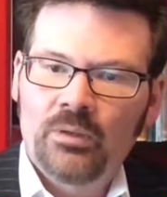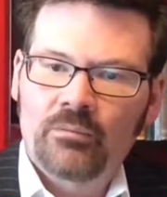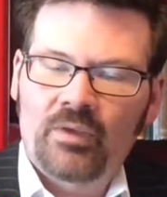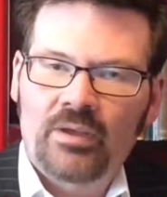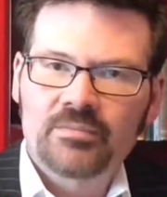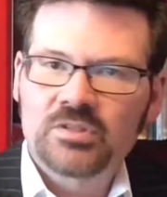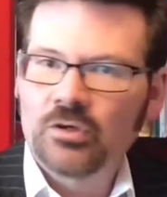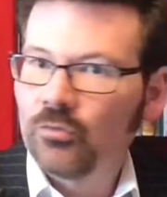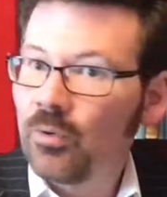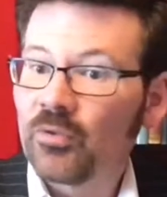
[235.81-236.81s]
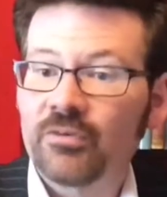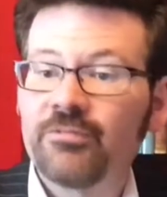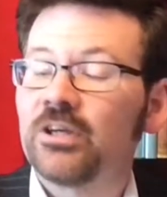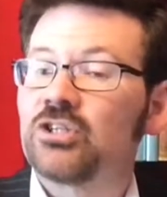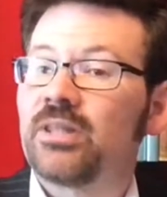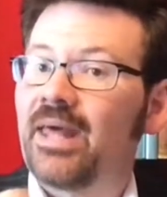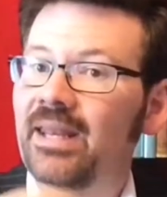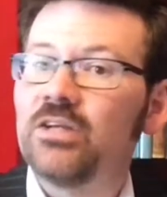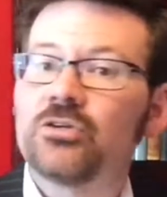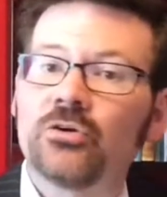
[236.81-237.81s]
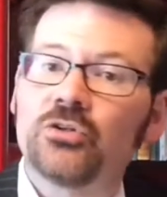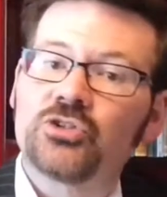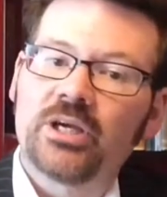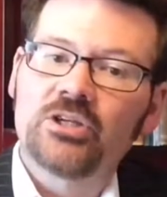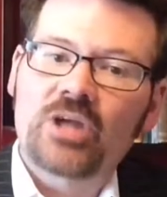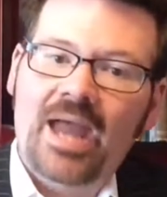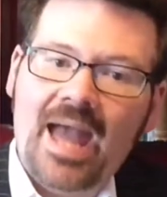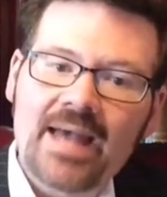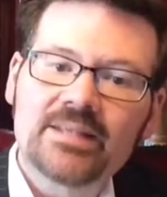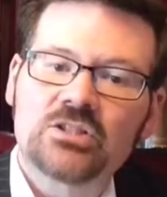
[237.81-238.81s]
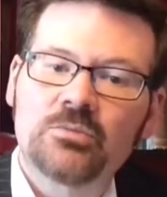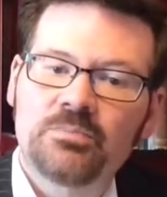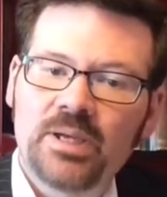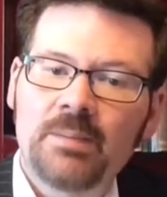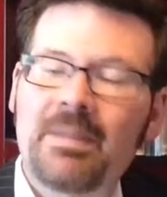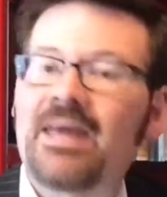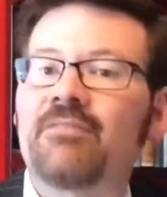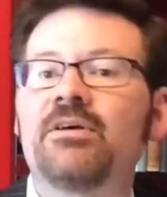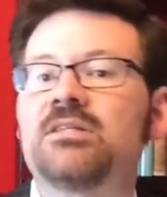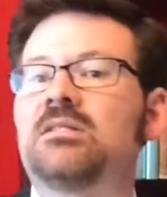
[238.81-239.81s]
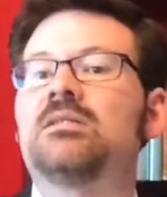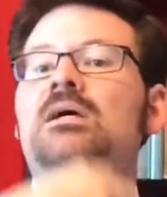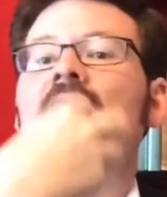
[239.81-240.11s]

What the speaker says: Okay, so remember, in fiction, that internal change has to be manifested